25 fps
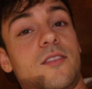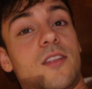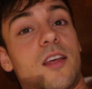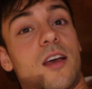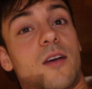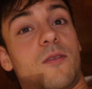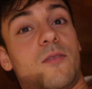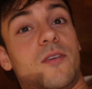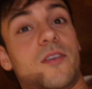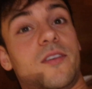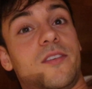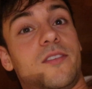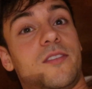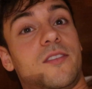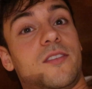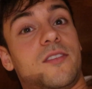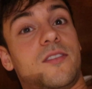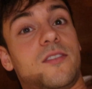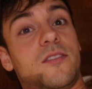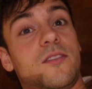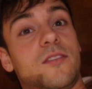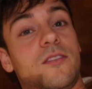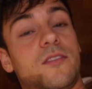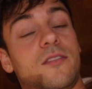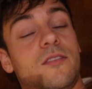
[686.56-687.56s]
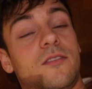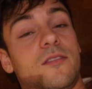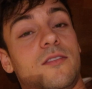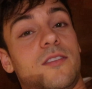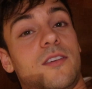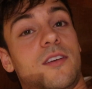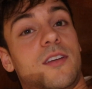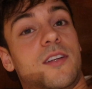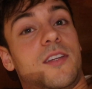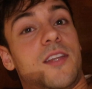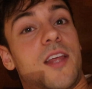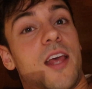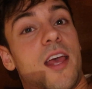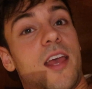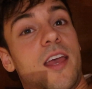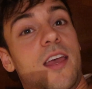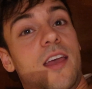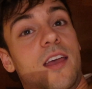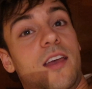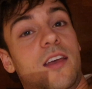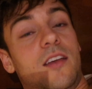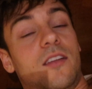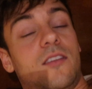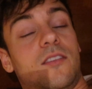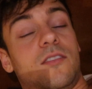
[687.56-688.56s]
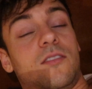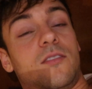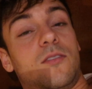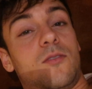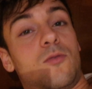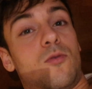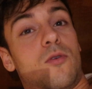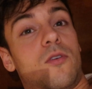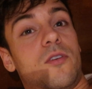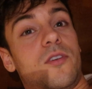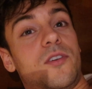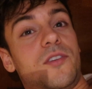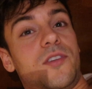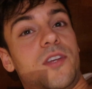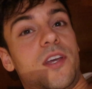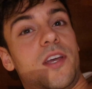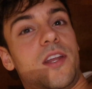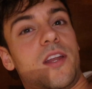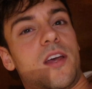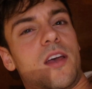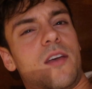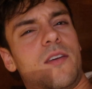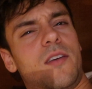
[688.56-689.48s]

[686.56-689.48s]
That was a day in quarantine.